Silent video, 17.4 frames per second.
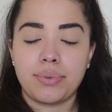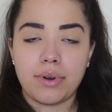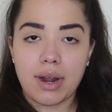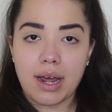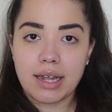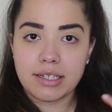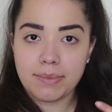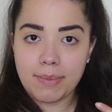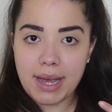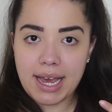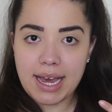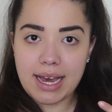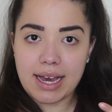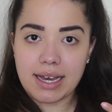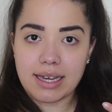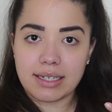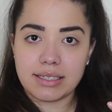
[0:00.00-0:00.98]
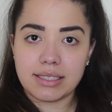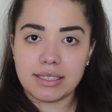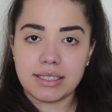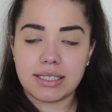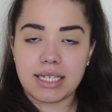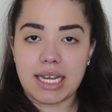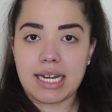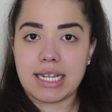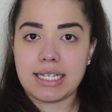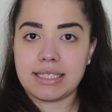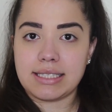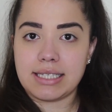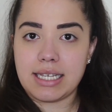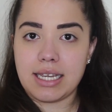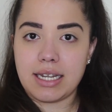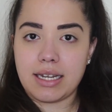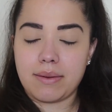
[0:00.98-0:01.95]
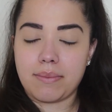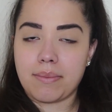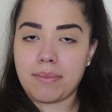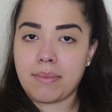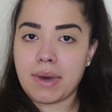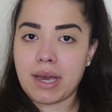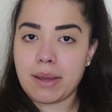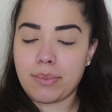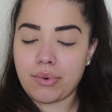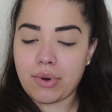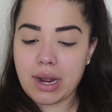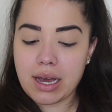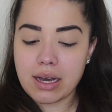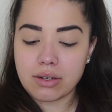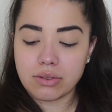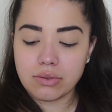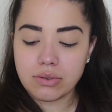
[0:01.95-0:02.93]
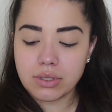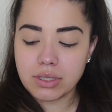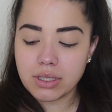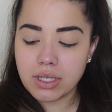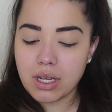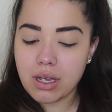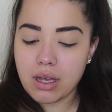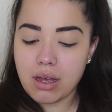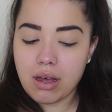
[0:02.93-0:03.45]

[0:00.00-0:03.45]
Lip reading: primed my eyes and I did my brows.